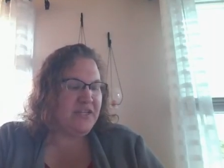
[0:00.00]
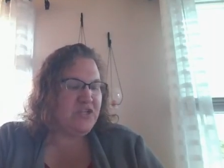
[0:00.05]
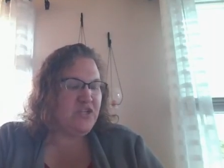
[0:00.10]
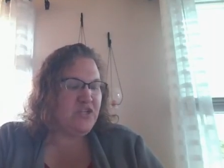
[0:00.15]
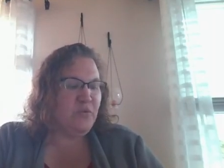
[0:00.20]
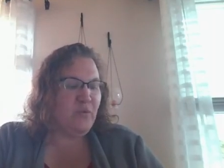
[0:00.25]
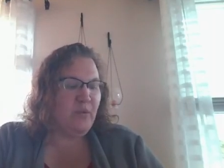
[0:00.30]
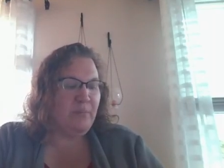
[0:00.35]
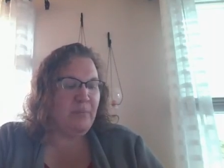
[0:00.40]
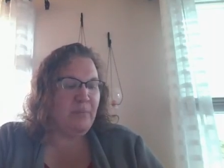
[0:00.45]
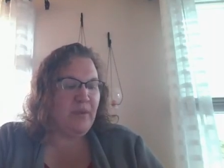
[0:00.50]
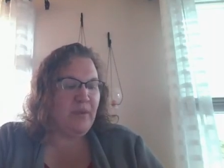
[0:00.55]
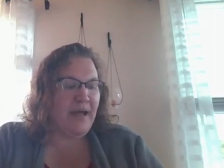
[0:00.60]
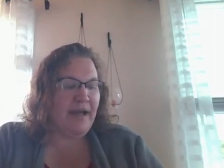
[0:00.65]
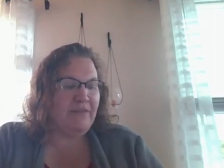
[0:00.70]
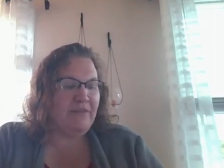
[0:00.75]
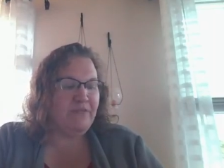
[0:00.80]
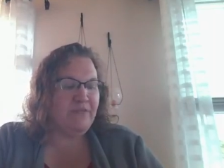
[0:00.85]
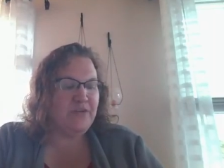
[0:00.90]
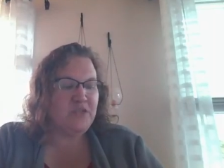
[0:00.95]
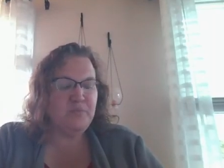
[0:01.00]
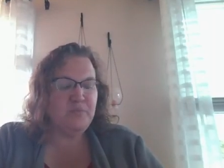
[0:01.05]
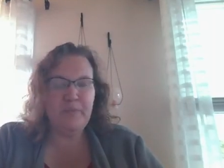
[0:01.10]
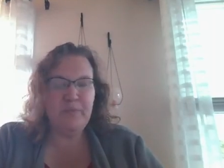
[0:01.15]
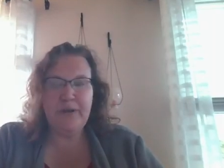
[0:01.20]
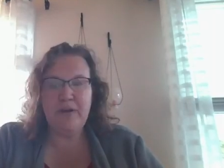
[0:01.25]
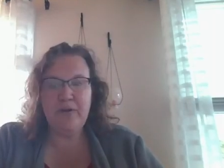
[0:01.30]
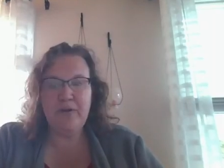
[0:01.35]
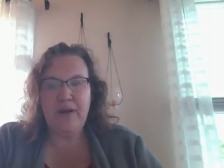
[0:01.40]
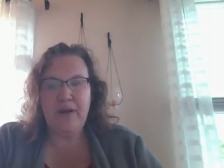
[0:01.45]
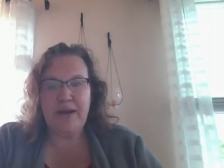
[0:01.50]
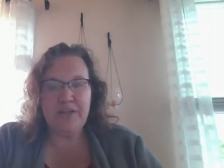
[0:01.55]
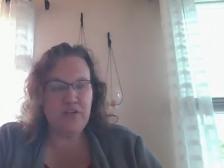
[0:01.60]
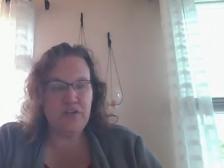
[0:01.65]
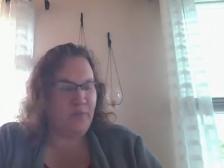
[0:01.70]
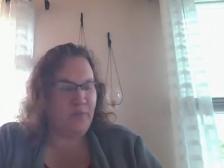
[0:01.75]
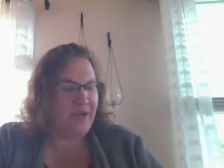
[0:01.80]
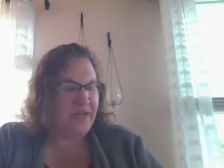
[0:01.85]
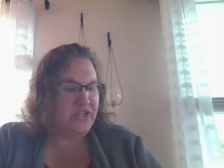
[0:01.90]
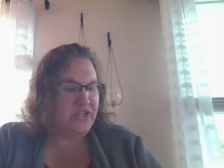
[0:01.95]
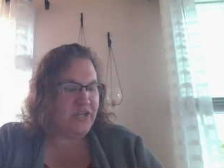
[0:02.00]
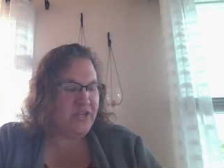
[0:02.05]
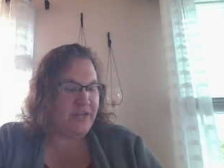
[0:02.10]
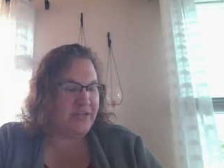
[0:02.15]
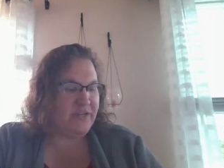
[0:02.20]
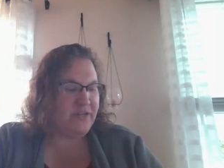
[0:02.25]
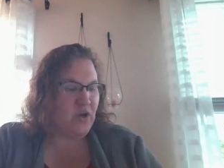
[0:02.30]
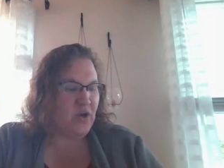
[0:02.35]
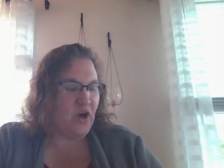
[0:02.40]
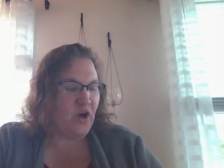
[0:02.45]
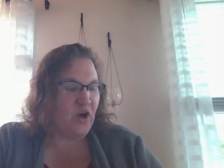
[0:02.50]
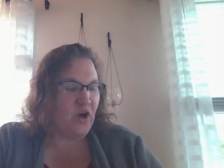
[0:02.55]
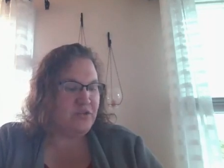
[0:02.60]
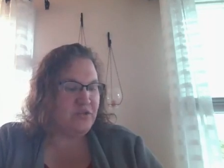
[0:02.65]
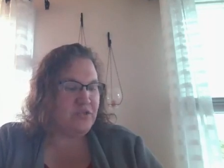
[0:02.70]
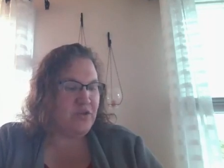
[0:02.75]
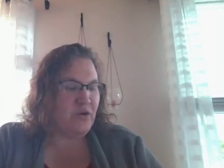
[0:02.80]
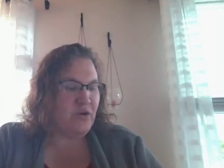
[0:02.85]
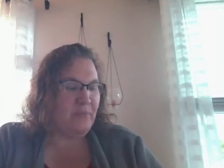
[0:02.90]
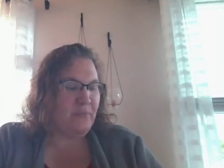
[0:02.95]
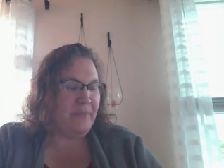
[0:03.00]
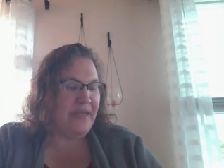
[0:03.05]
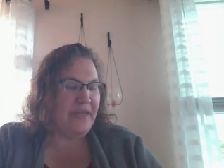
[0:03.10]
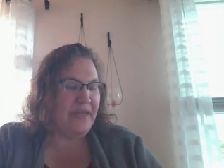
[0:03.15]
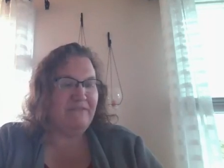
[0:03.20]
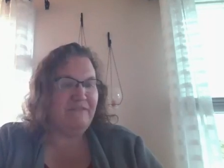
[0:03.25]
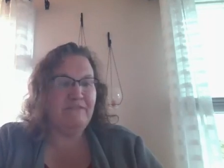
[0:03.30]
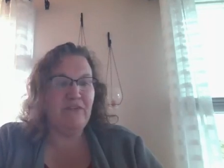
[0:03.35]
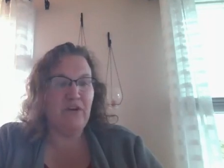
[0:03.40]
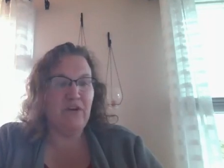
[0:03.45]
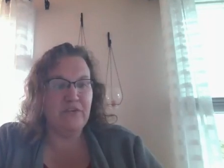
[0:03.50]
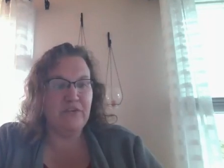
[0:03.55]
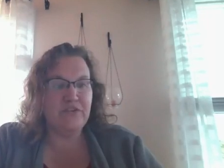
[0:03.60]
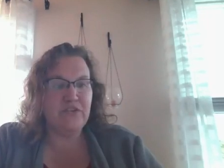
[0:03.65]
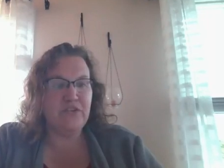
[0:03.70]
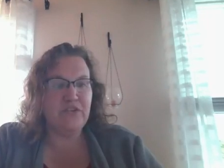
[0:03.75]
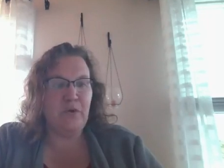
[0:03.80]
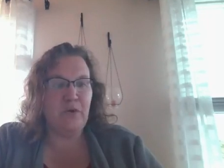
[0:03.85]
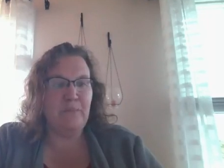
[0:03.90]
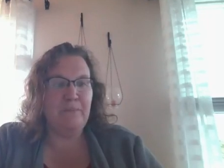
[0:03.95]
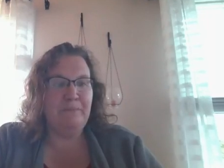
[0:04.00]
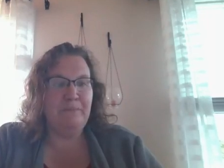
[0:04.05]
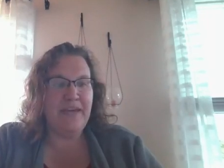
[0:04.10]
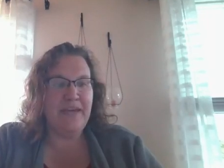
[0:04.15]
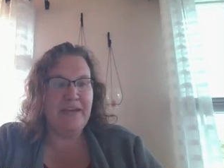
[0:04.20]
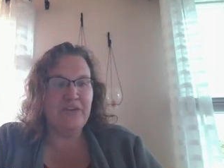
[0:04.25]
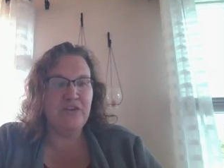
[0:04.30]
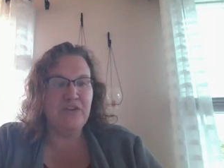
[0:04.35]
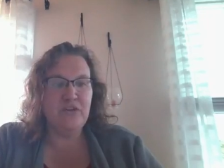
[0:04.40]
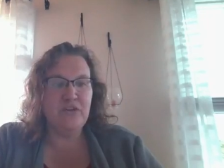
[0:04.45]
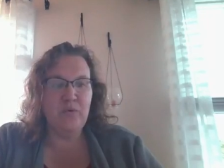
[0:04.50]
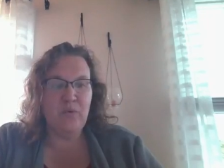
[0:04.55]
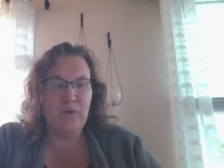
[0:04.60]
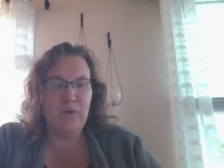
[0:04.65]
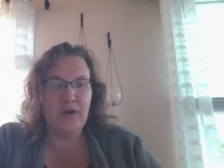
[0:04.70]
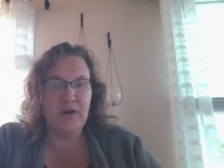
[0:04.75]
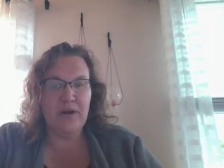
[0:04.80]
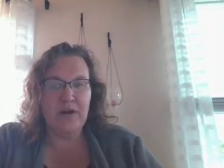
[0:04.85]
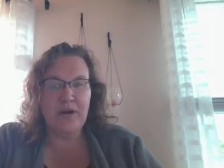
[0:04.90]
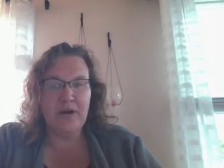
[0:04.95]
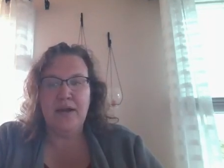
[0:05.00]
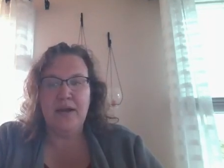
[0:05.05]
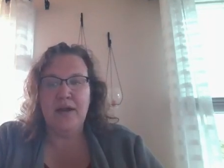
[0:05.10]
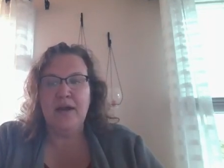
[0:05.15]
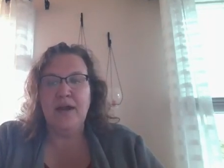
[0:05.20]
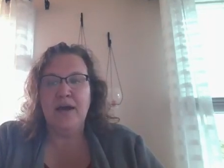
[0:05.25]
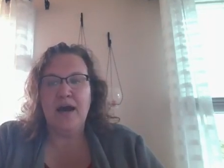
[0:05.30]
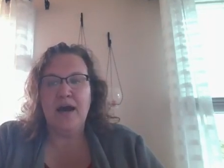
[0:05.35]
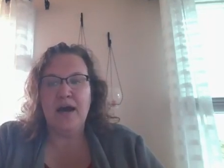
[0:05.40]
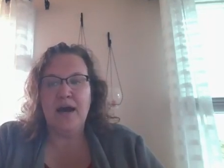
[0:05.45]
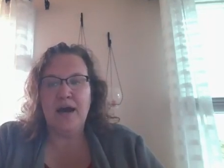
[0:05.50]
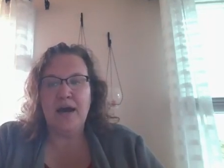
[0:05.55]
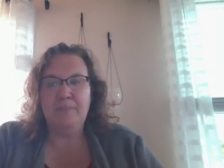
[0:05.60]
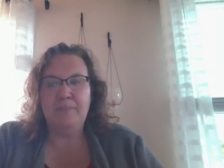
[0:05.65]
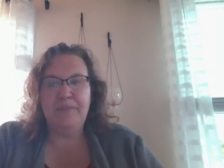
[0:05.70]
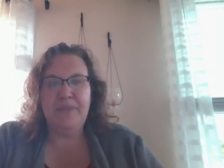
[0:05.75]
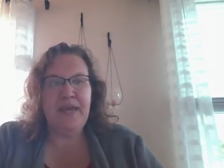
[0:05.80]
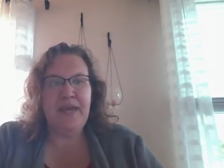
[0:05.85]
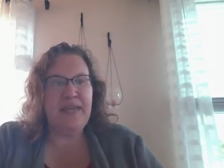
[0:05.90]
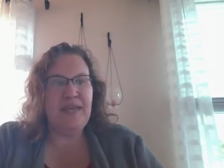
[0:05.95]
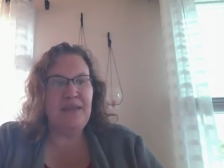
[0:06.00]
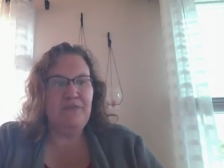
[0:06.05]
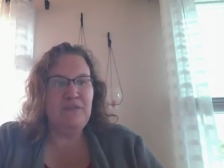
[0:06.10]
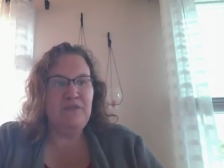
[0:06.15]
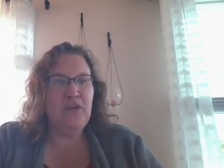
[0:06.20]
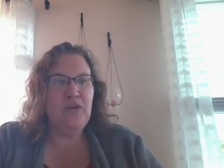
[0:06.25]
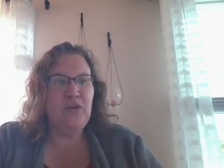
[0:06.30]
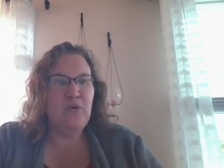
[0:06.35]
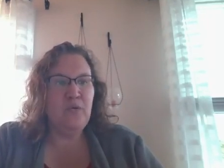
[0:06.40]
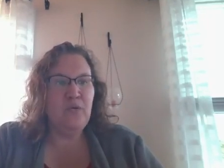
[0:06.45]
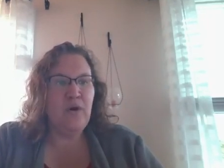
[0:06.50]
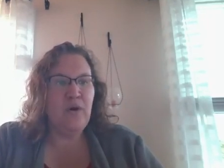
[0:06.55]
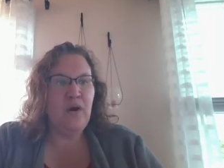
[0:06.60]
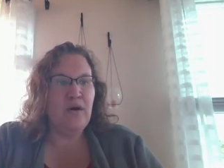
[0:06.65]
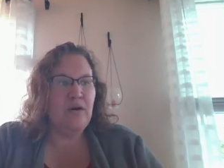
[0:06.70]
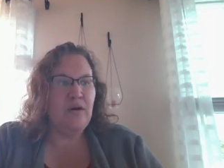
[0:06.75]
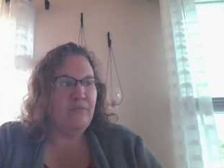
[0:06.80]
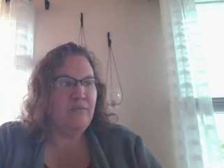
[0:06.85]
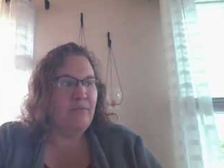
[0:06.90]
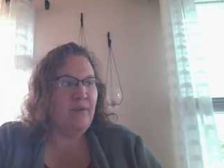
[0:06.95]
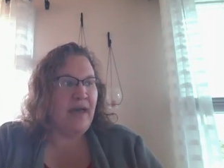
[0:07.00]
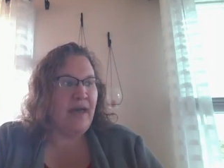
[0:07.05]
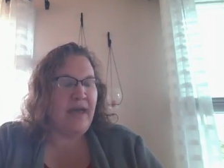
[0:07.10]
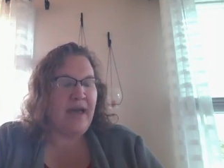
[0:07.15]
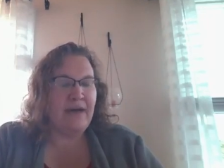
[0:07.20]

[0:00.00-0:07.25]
And to apply for spring graduation is also May 1st. So make sure um, that if you are